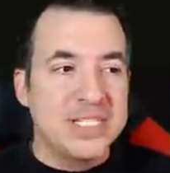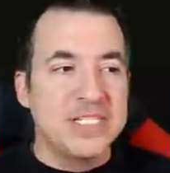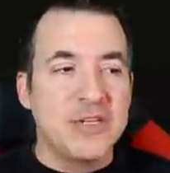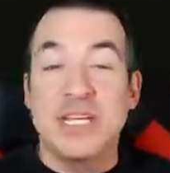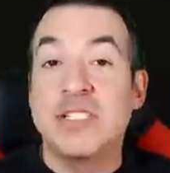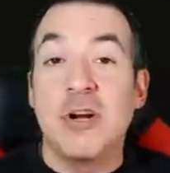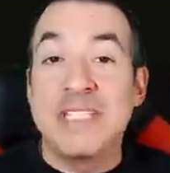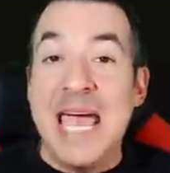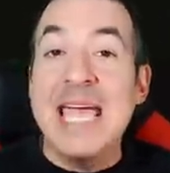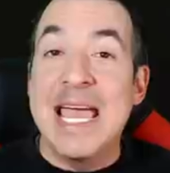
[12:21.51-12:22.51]
And so they start
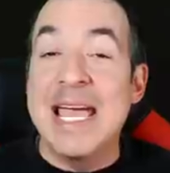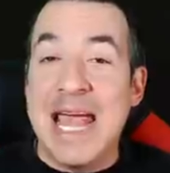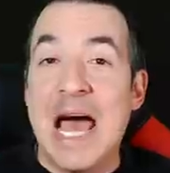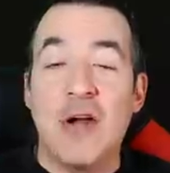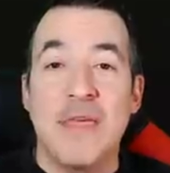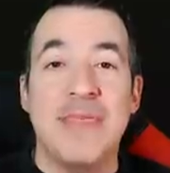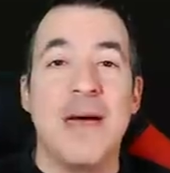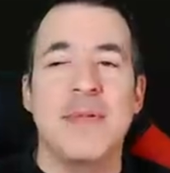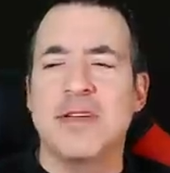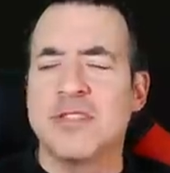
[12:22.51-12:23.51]
taking it out on
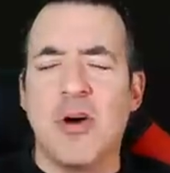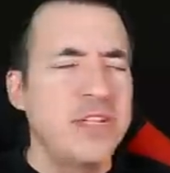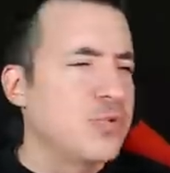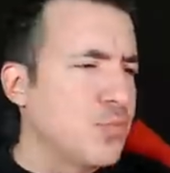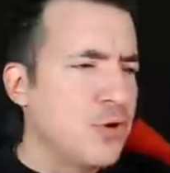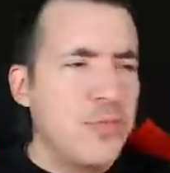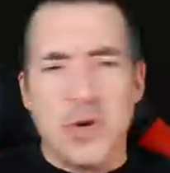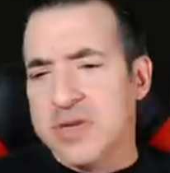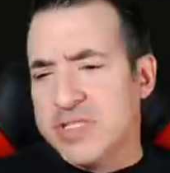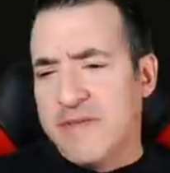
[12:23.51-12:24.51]
them. And there's all these
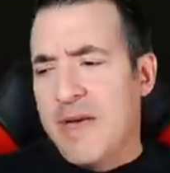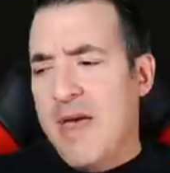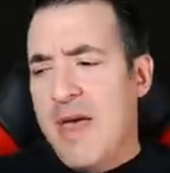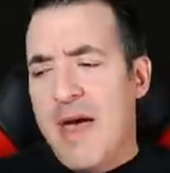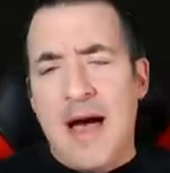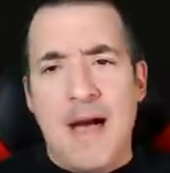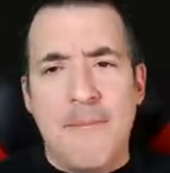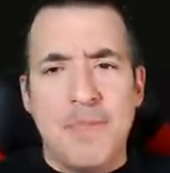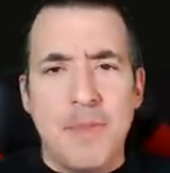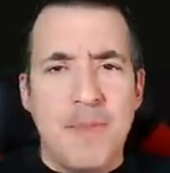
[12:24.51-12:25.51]
rumors of
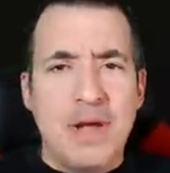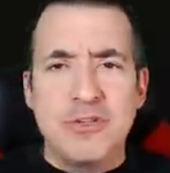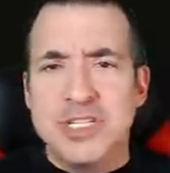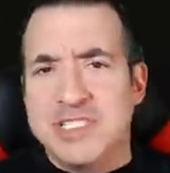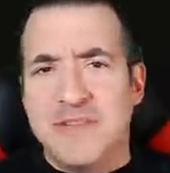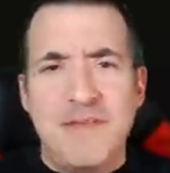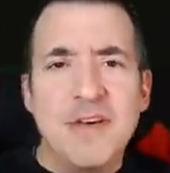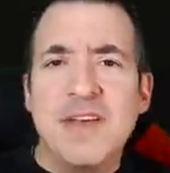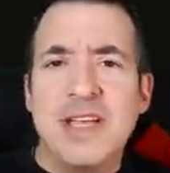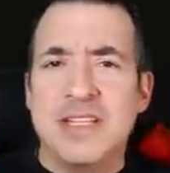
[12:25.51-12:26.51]
Belgian
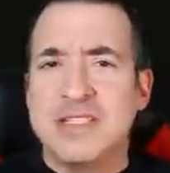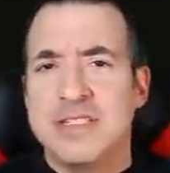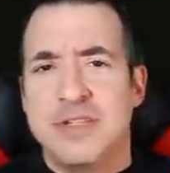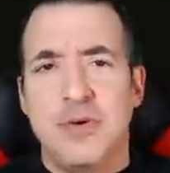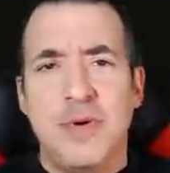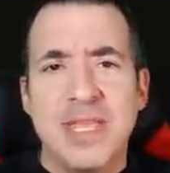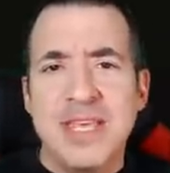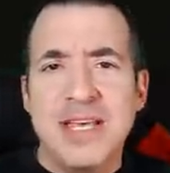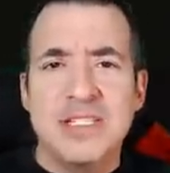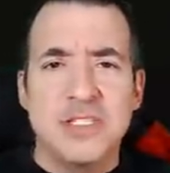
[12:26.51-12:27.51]
civilians doing
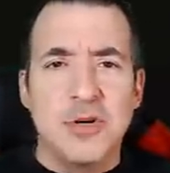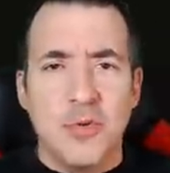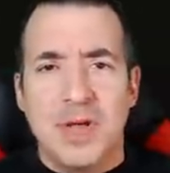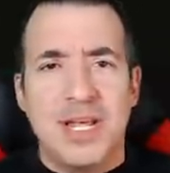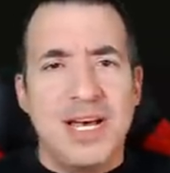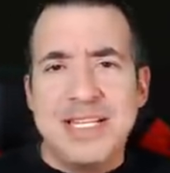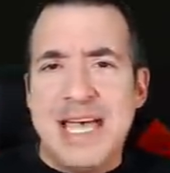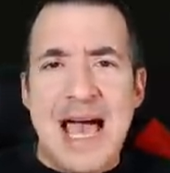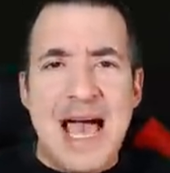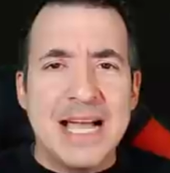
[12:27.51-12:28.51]
these guerrilla
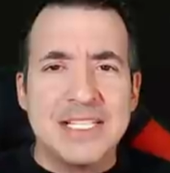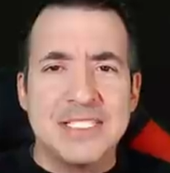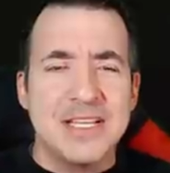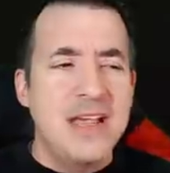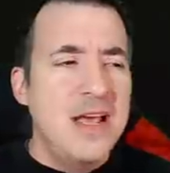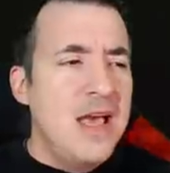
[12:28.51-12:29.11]
attacks and